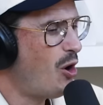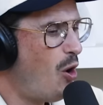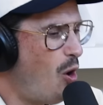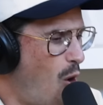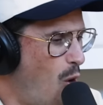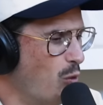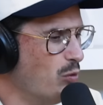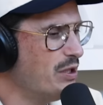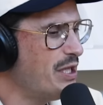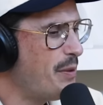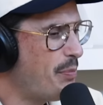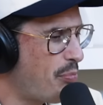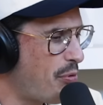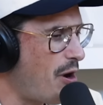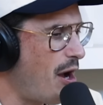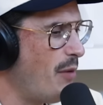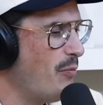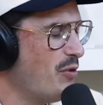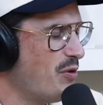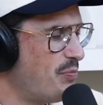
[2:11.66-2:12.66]
The only
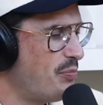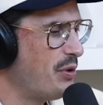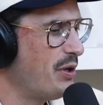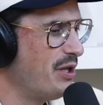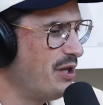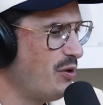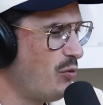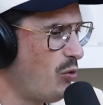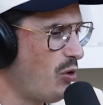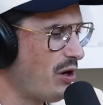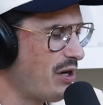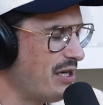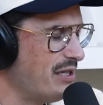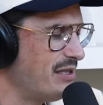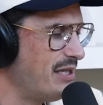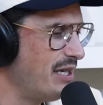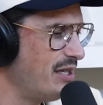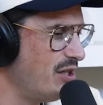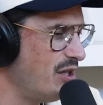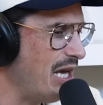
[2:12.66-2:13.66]
problem with putting the work
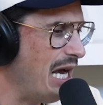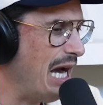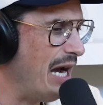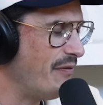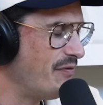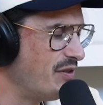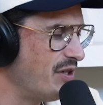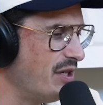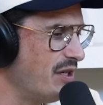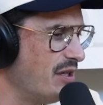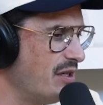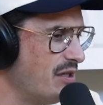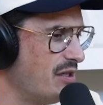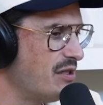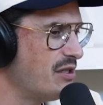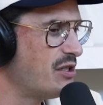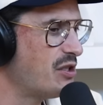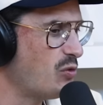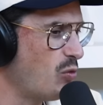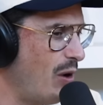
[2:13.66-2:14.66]
is that you have to
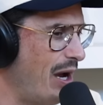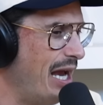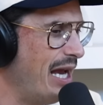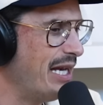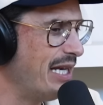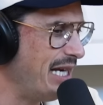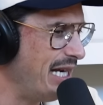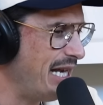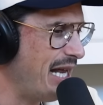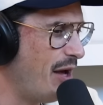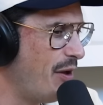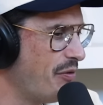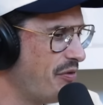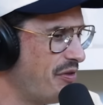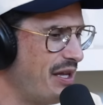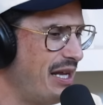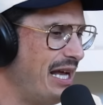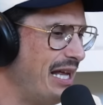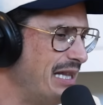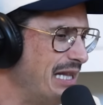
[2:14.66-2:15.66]
sweat and eat
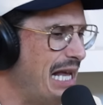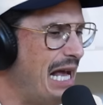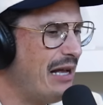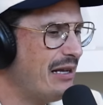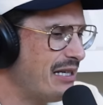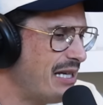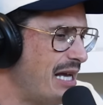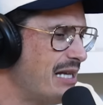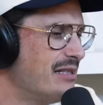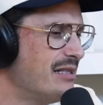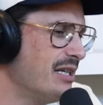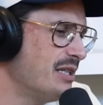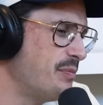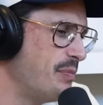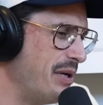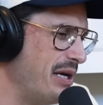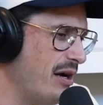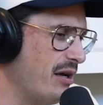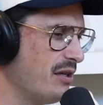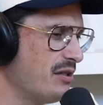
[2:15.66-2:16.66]
healthy. And that, guys, let's
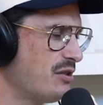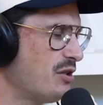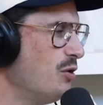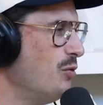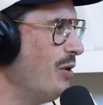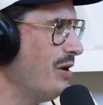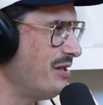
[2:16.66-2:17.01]
be honest, who